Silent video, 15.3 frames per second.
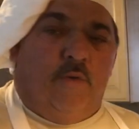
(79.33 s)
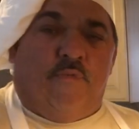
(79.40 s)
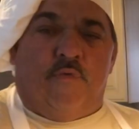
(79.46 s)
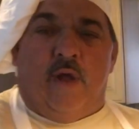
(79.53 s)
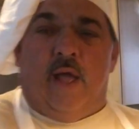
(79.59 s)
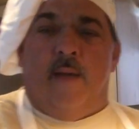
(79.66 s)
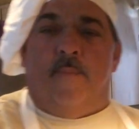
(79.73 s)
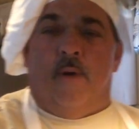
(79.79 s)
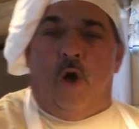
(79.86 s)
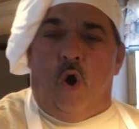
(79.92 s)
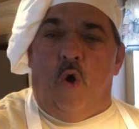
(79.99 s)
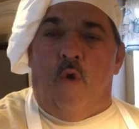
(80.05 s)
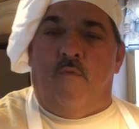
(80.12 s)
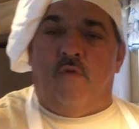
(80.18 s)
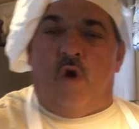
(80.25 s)
fry up an
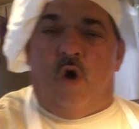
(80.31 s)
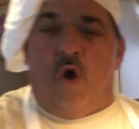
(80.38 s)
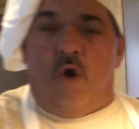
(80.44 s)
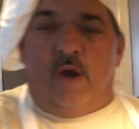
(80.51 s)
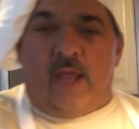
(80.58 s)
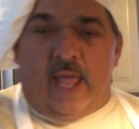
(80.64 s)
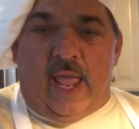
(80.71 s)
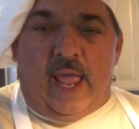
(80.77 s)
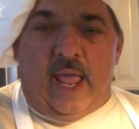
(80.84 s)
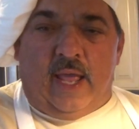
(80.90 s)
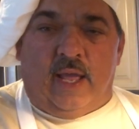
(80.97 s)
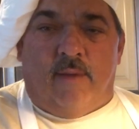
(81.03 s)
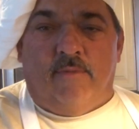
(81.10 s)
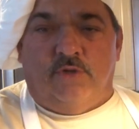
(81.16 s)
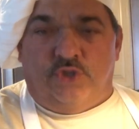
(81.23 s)
over hard egg.
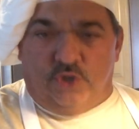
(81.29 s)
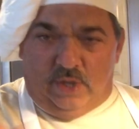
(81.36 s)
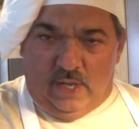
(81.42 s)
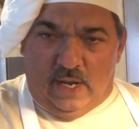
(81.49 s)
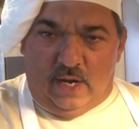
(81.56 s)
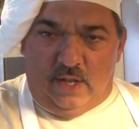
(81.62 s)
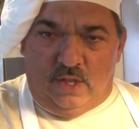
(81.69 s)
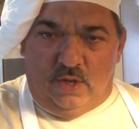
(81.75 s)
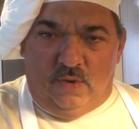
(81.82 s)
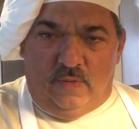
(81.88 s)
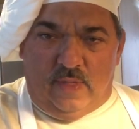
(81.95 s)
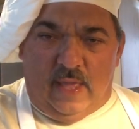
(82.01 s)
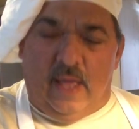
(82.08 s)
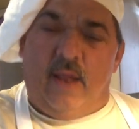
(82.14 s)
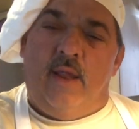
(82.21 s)
I'm gonna show you how to do
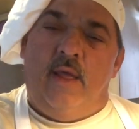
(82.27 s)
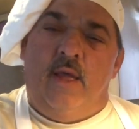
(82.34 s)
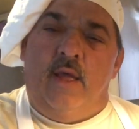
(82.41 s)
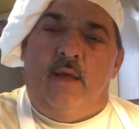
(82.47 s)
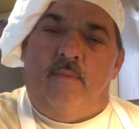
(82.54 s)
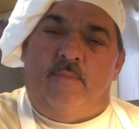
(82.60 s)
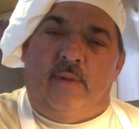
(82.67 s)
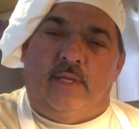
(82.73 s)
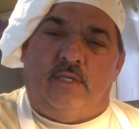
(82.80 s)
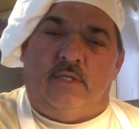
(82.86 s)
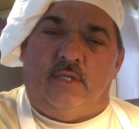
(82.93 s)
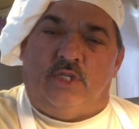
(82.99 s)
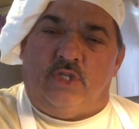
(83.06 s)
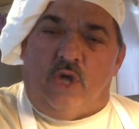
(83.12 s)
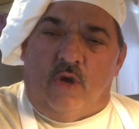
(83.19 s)
that. Place
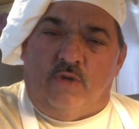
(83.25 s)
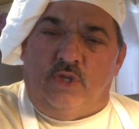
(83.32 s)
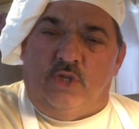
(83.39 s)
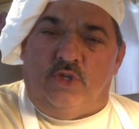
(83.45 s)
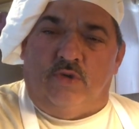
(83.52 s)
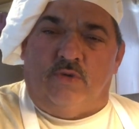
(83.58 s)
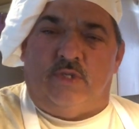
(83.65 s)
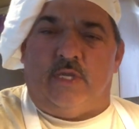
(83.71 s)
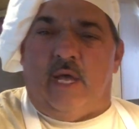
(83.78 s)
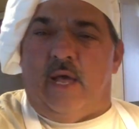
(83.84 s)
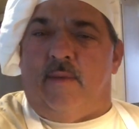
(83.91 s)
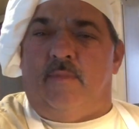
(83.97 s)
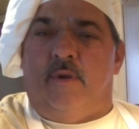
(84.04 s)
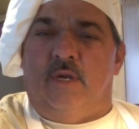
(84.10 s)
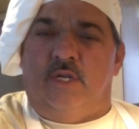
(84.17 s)
the sausage on
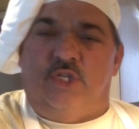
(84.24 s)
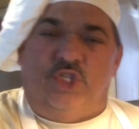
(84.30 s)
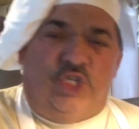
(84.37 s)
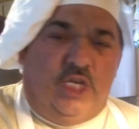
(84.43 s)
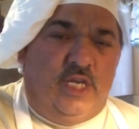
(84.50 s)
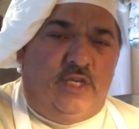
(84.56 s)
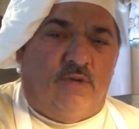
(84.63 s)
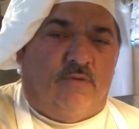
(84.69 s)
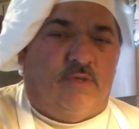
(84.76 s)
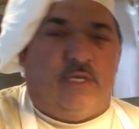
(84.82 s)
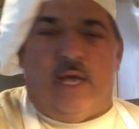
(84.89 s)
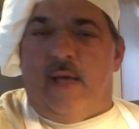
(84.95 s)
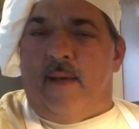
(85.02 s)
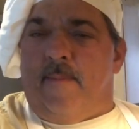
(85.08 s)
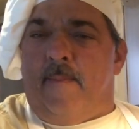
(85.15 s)
top, cheese on
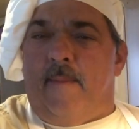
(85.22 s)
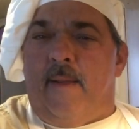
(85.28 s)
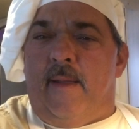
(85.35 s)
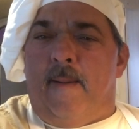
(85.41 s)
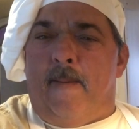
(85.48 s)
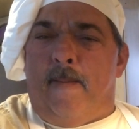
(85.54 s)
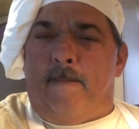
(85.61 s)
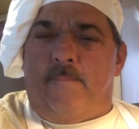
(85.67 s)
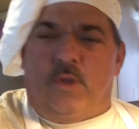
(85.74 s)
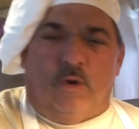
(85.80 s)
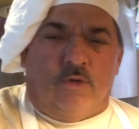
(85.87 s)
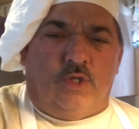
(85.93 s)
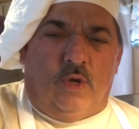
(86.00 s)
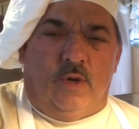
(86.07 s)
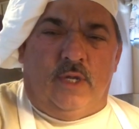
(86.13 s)
top,
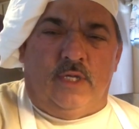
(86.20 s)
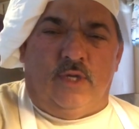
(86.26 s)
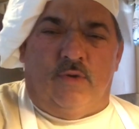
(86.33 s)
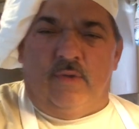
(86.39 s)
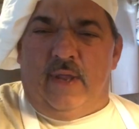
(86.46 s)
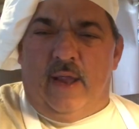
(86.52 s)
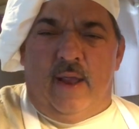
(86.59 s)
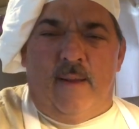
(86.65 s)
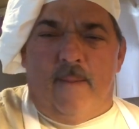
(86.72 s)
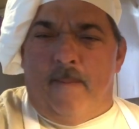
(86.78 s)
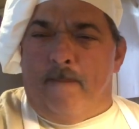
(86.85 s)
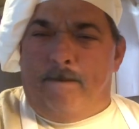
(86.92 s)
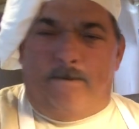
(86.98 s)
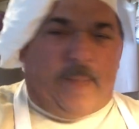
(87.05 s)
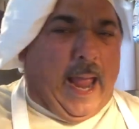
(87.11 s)
tostones on there,
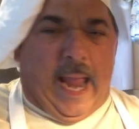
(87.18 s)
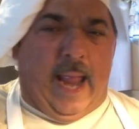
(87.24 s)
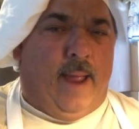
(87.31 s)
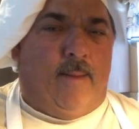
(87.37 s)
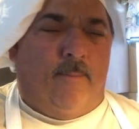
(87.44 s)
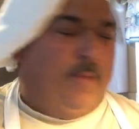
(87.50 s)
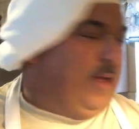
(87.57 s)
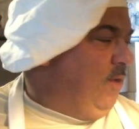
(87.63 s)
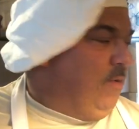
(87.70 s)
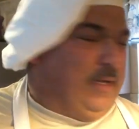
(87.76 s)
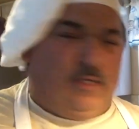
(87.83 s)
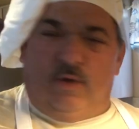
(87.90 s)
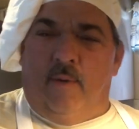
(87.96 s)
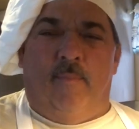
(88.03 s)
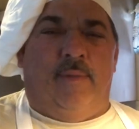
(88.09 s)
bam! Oh,
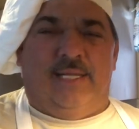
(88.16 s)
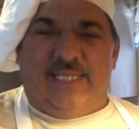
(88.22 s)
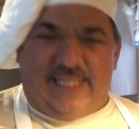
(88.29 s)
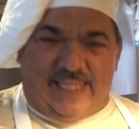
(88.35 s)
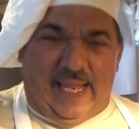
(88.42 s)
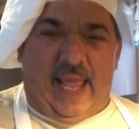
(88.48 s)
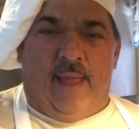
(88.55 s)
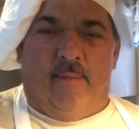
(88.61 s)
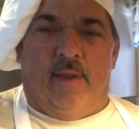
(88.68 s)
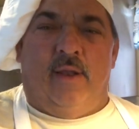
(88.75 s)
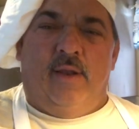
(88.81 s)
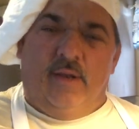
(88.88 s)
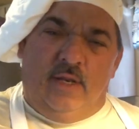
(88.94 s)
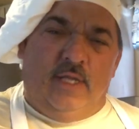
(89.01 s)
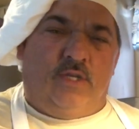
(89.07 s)
it's gonna be slamming.
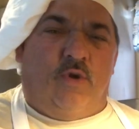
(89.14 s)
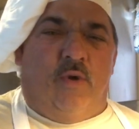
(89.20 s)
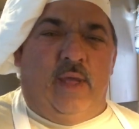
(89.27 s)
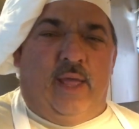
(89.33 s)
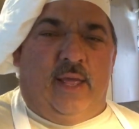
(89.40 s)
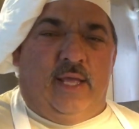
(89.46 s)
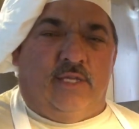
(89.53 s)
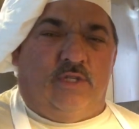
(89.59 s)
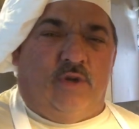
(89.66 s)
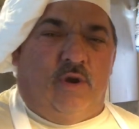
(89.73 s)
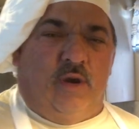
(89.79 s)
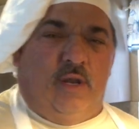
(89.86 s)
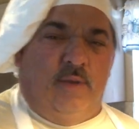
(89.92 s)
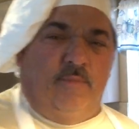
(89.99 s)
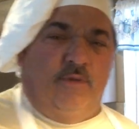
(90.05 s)
Let's go ahead and get
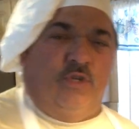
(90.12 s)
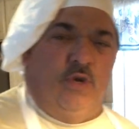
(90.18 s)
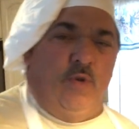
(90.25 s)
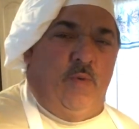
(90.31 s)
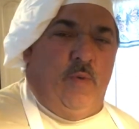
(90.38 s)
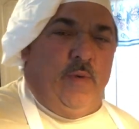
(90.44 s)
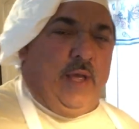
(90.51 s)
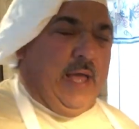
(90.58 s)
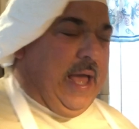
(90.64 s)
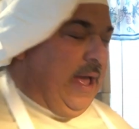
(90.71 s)
started. Let me show you what we got,